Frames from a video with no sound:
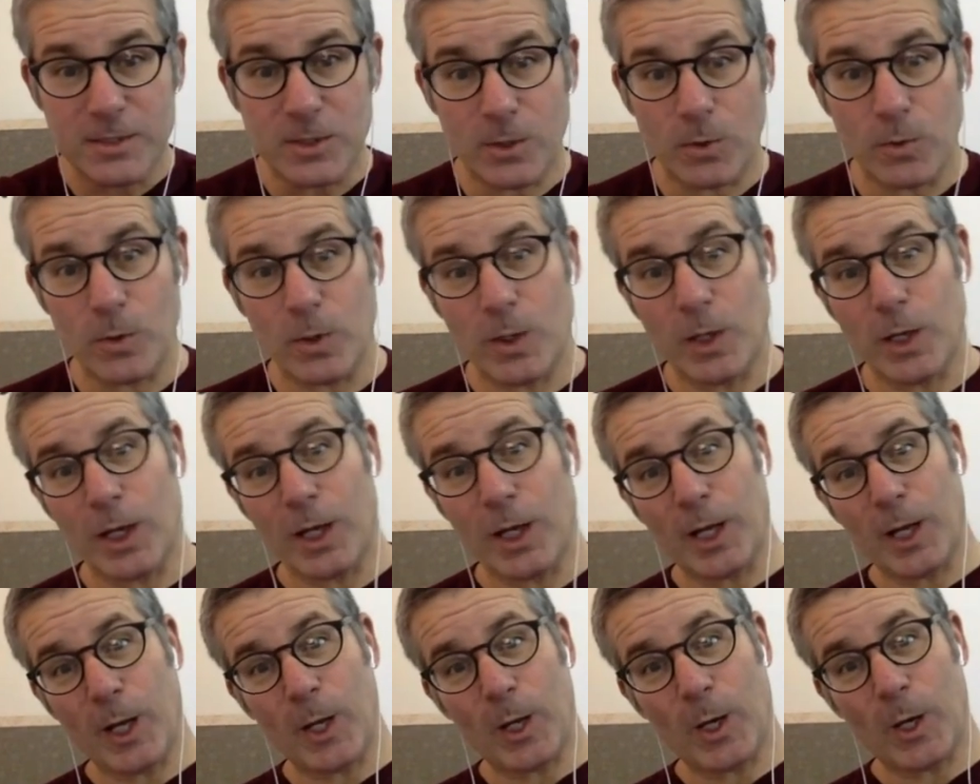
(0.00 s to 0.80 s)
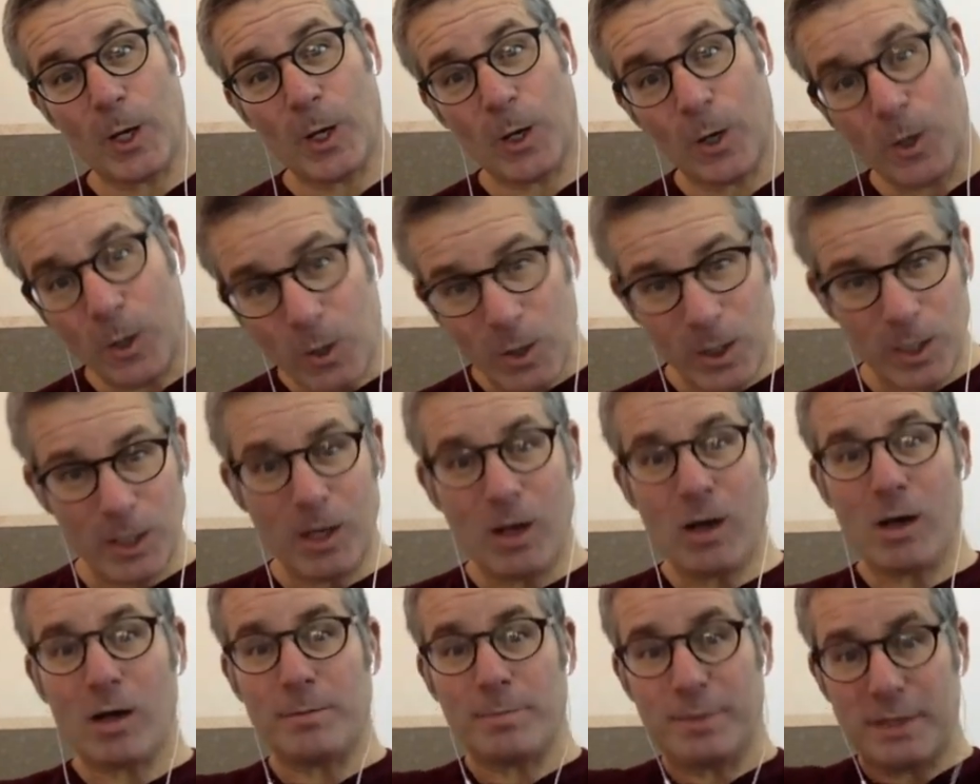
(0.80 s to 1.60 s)
So early
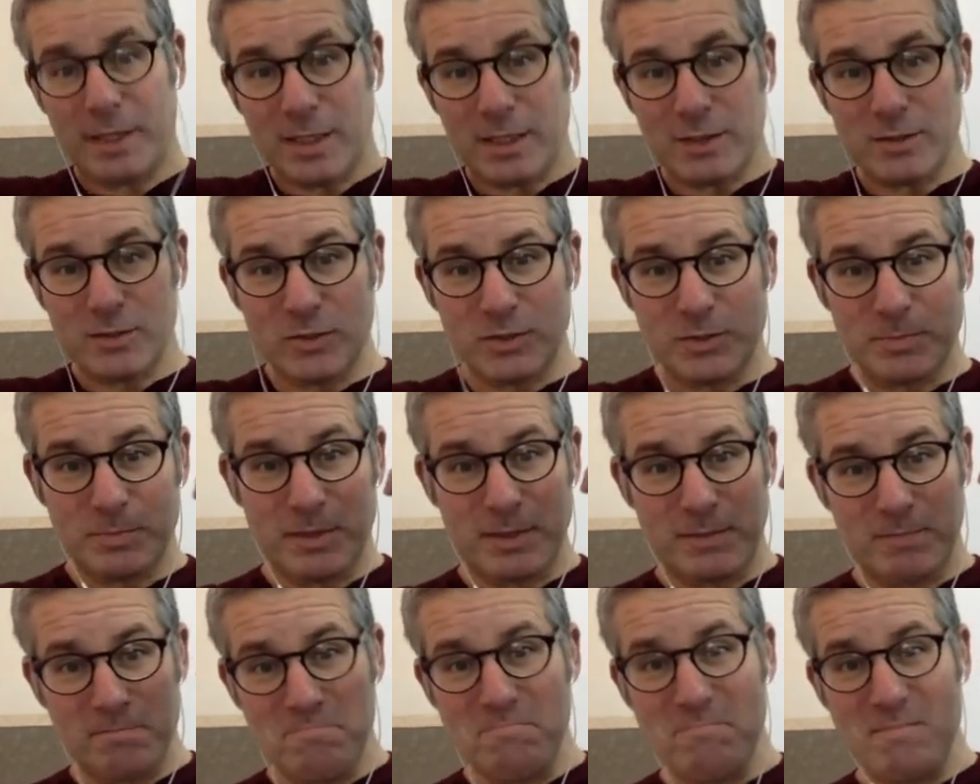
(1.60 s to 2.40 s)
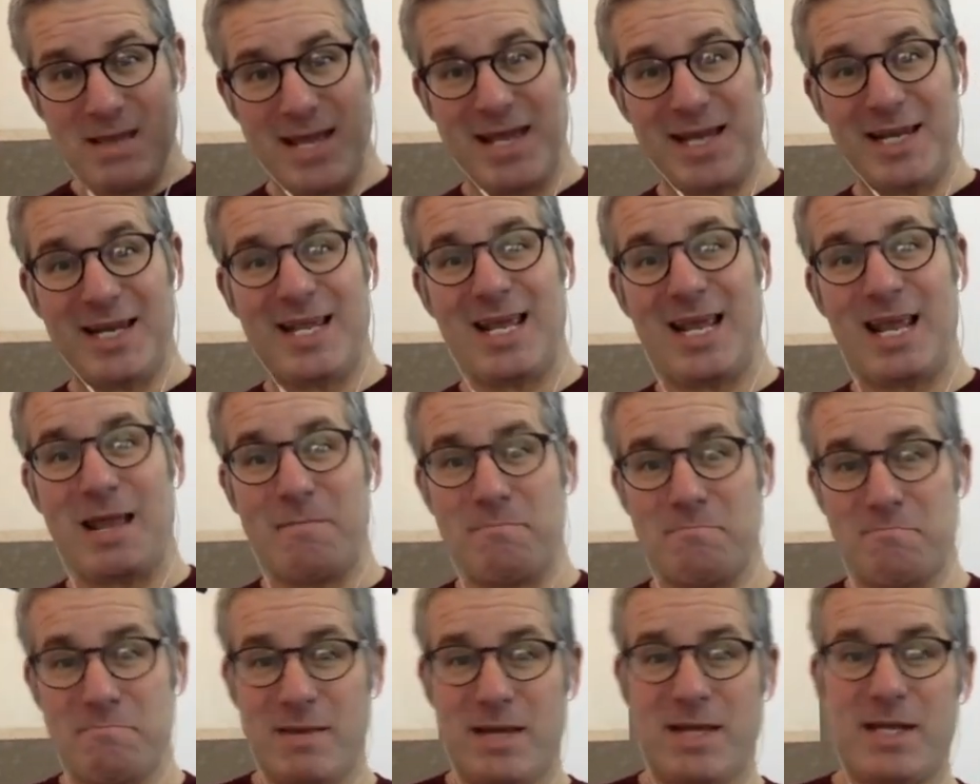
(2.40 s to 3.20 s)
on, Picasso spent many,
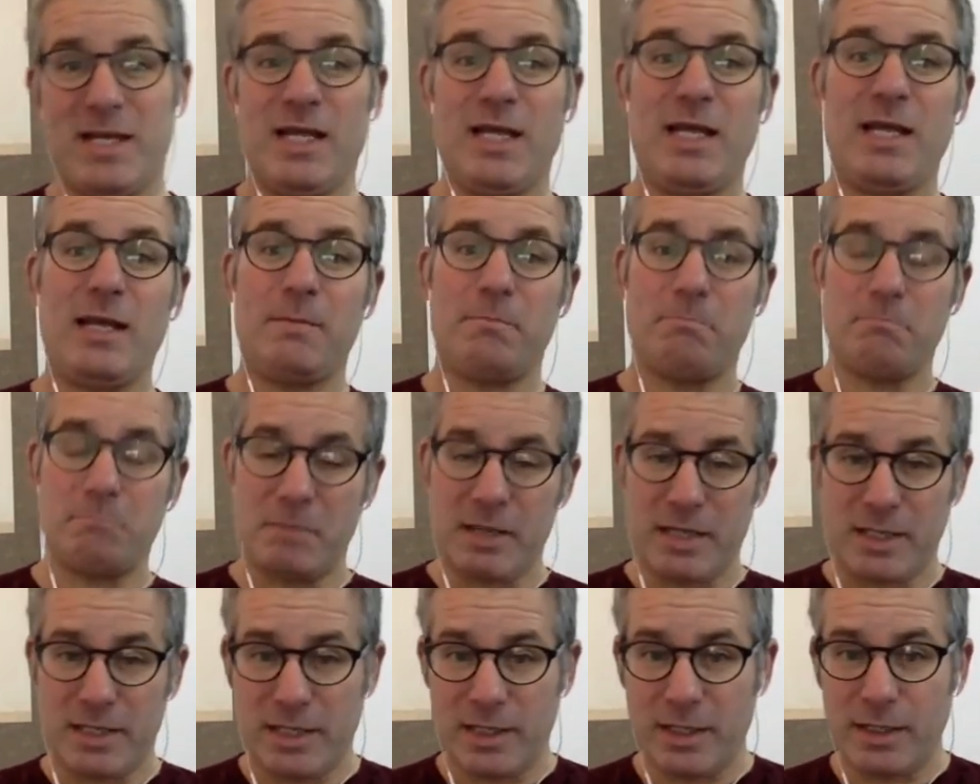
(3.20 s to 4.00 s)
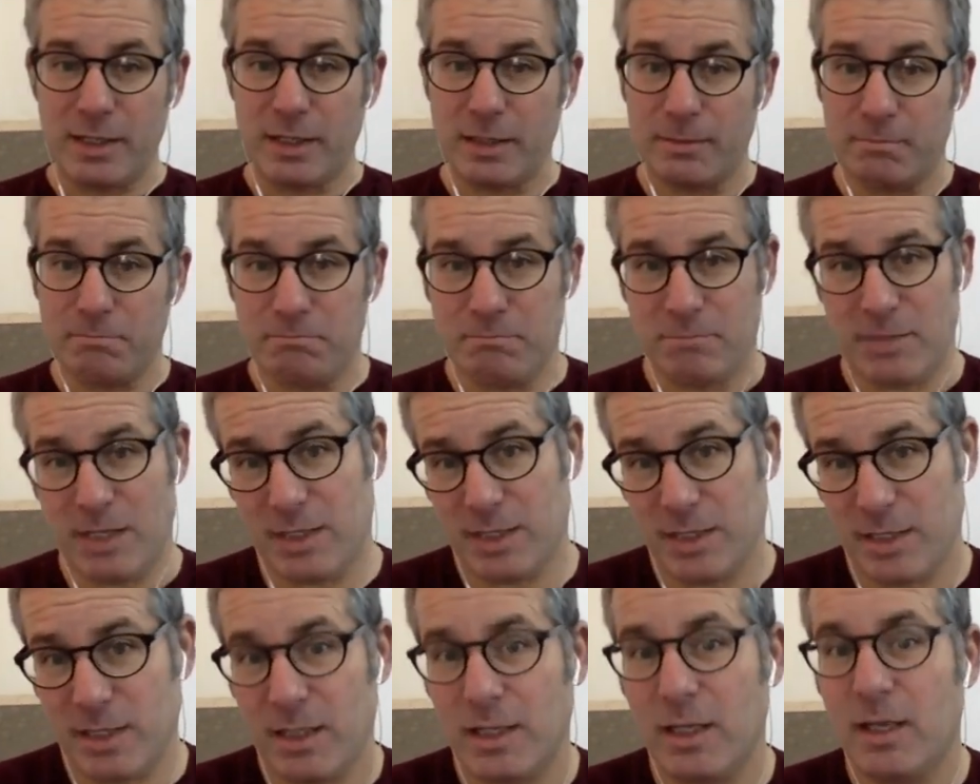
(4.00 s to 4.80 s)
many, many,
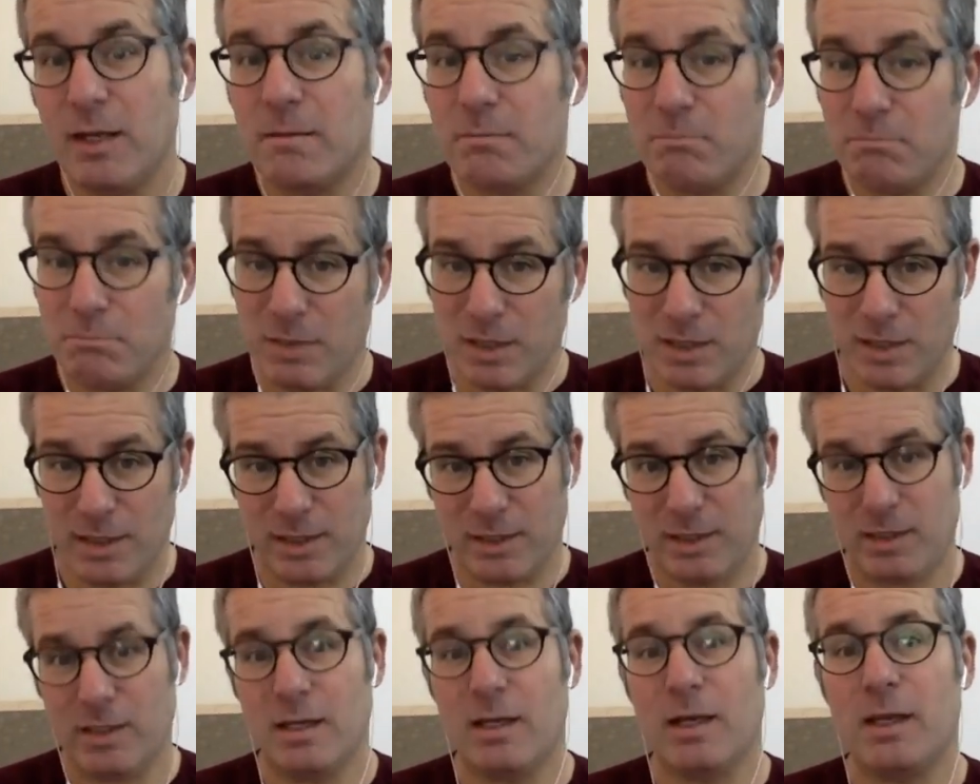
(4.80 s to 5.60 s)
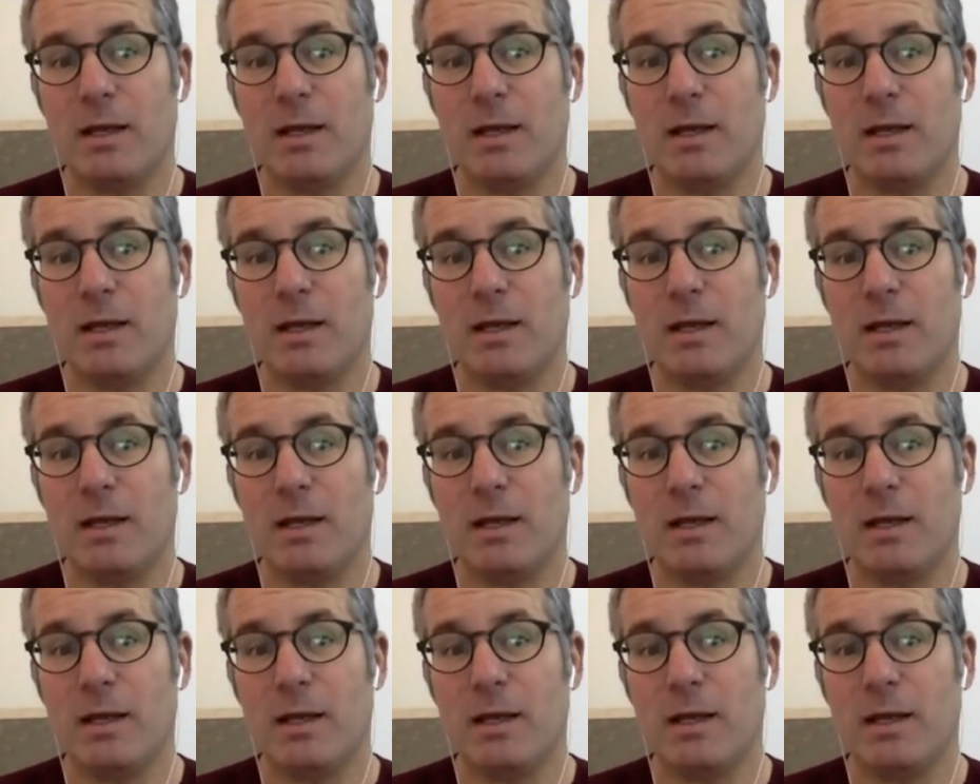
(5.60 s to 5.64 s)
many, many,